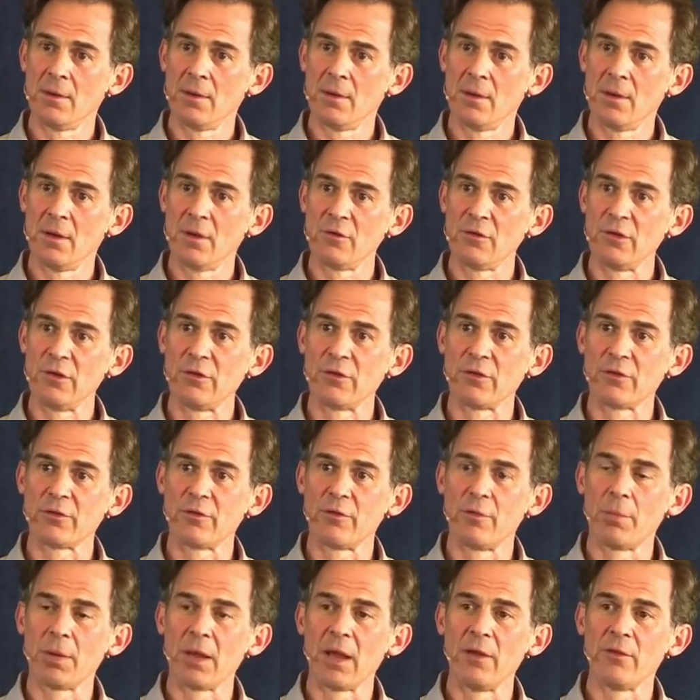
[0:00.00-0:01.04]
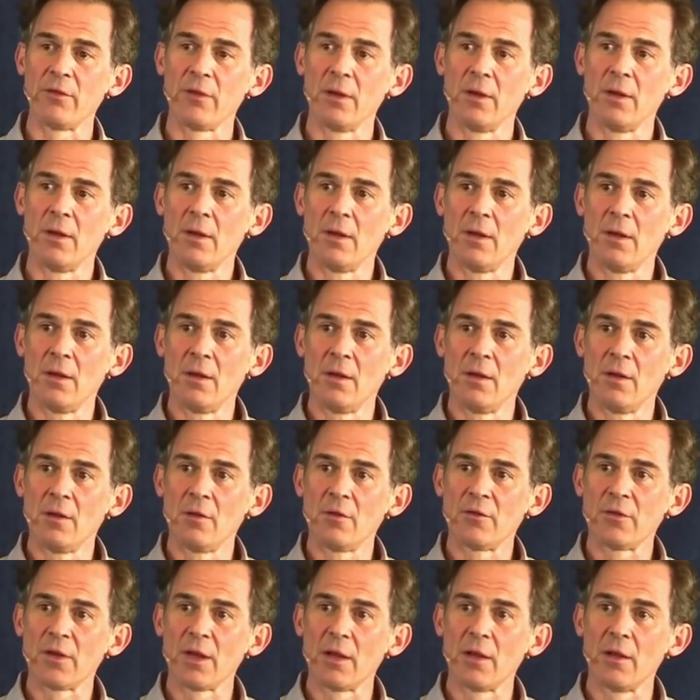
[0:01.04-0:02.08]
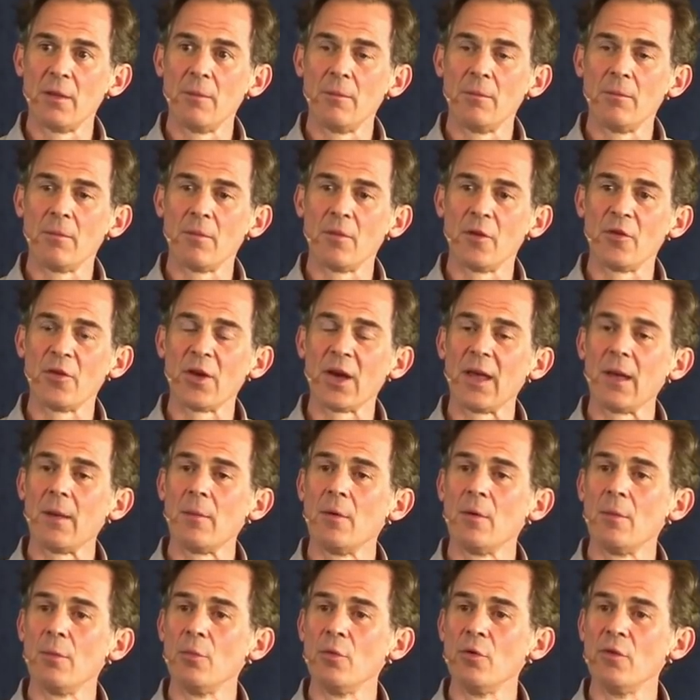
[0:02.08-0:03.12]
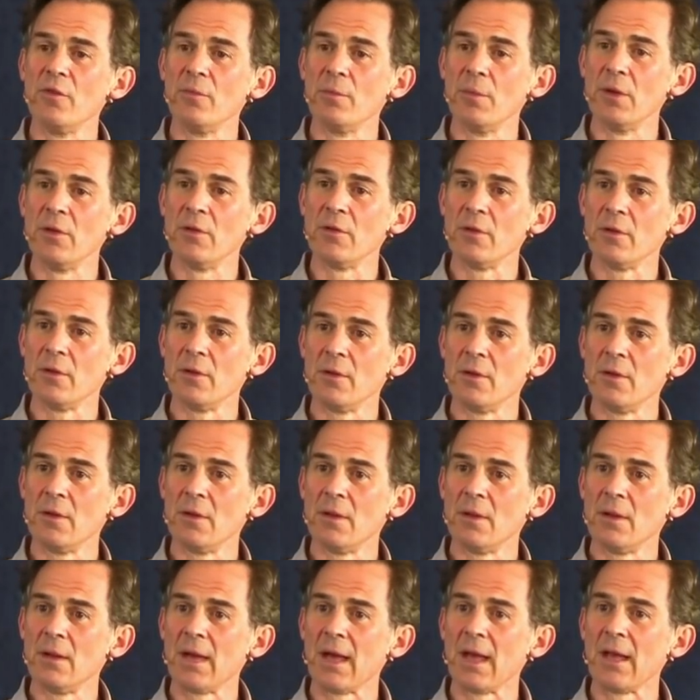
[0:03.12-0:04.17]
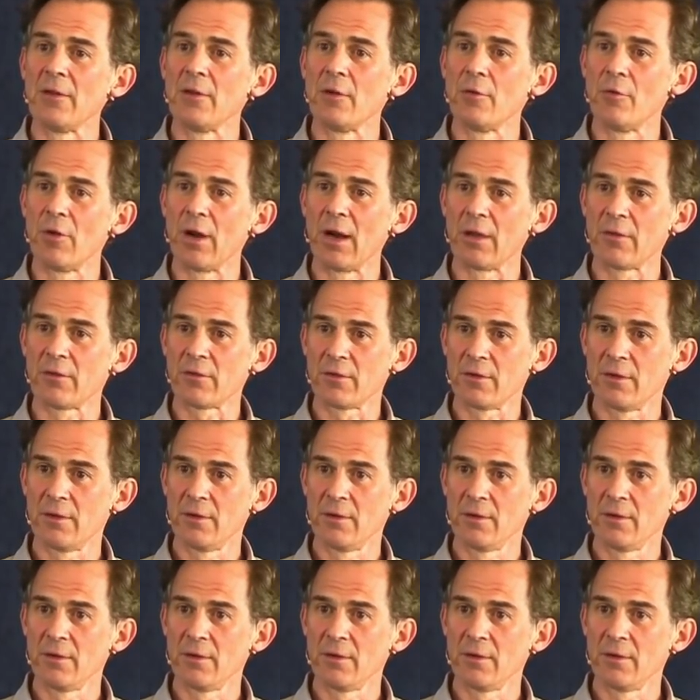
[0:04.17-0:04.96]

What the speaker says: And Jesus replies, tell them that I am a movement and a rest.